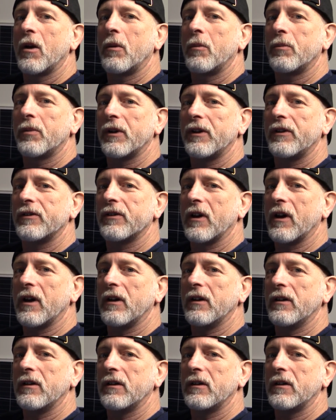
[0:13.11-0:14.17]
please
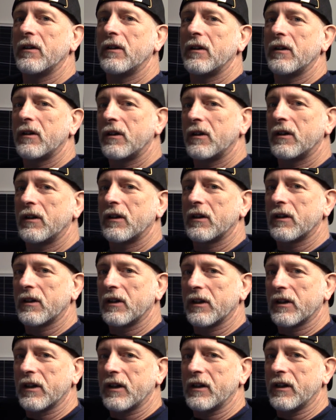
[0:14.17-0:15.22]
uh,
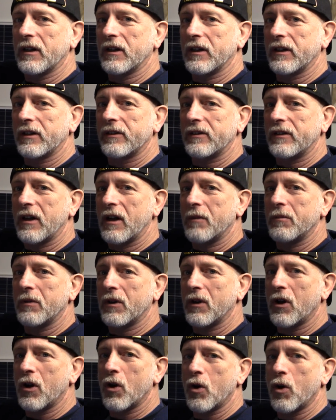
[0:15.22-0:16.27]
click on the links down
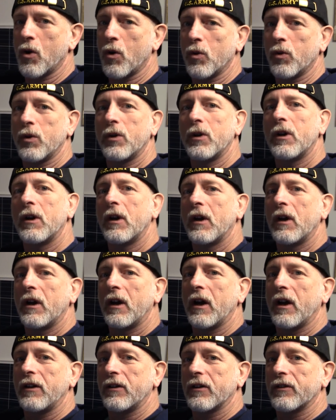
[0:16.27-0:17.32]
below.
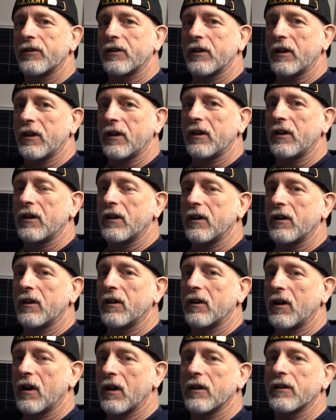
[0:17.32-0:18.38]
And you'll see
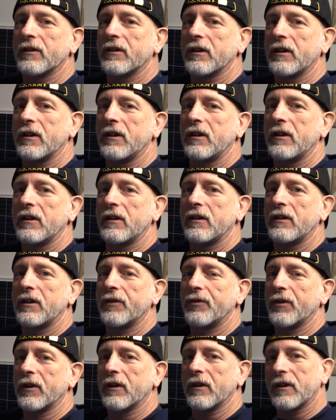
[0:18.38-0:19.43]
all of the
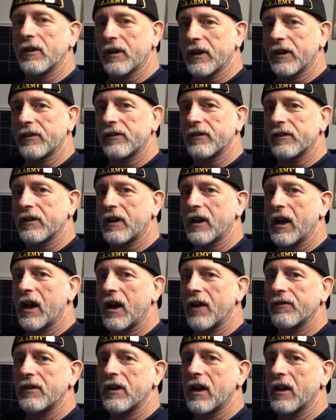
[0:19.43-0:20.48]
different links that I
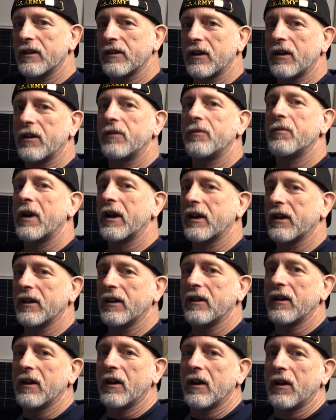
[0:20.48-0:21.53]
have down there.
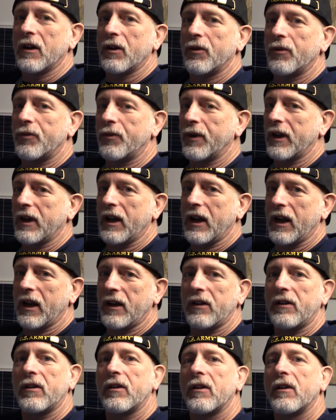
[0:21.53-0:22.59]
Making free
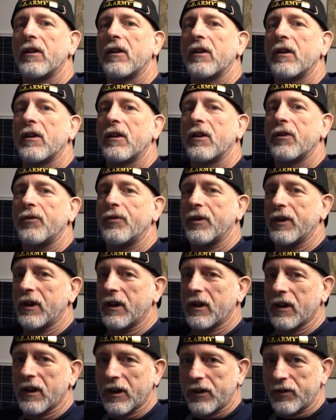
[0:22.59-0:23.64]
heat, free
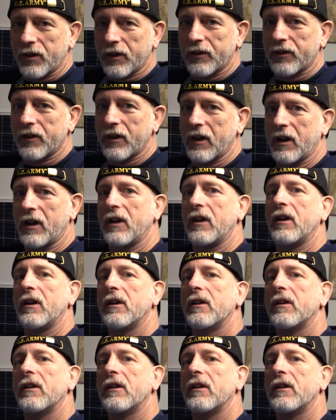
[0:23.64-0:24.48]
electricity,